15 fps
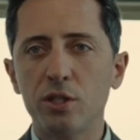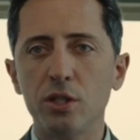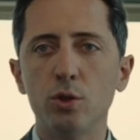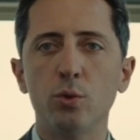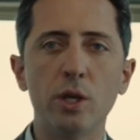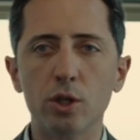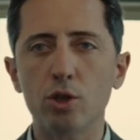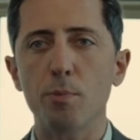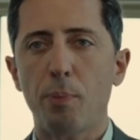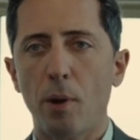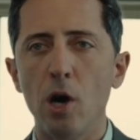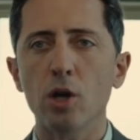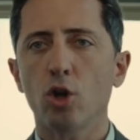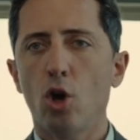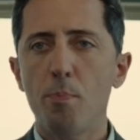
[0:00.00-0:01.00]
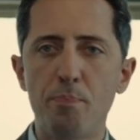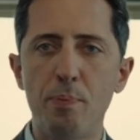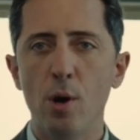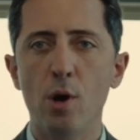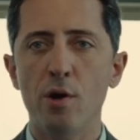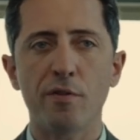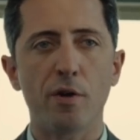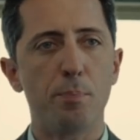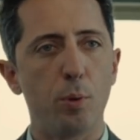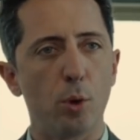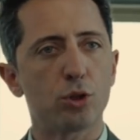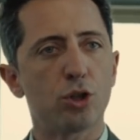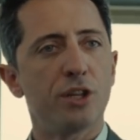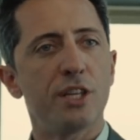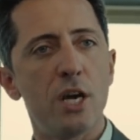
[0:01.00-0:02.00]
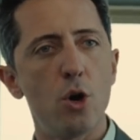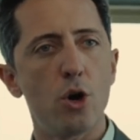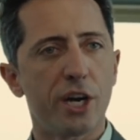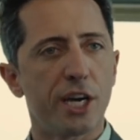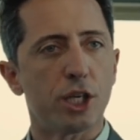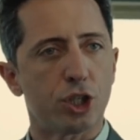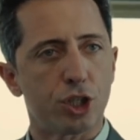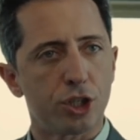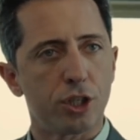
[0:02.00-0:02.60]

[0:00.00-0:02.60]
of his colleagues who gave him the tip that made him